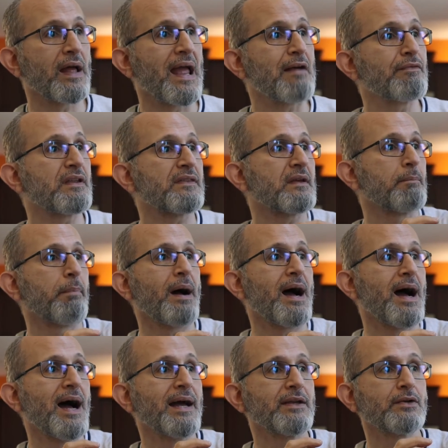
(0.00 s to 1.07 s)
everything
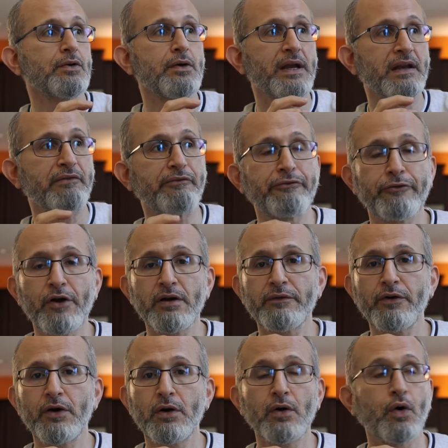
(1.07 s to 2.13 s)
behind her and in front of
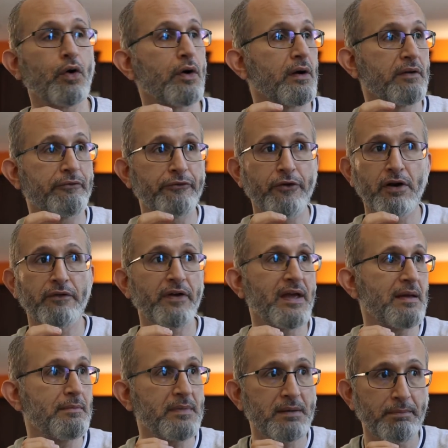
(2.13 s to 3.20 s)
her or in front of
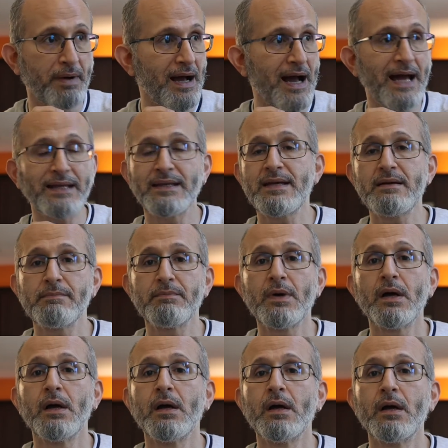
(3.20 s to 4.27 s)
him and behind him
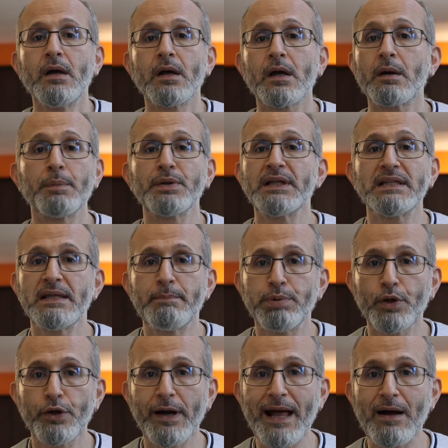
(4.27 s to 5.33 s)
completely
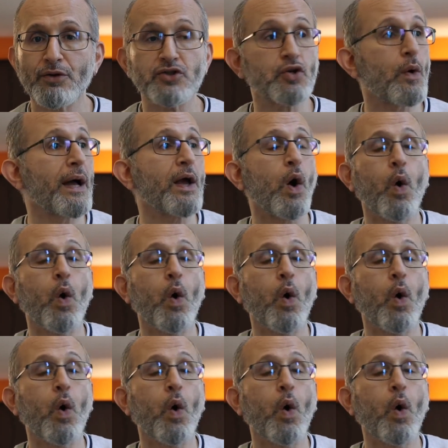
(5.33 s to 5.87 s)
blurred out. So I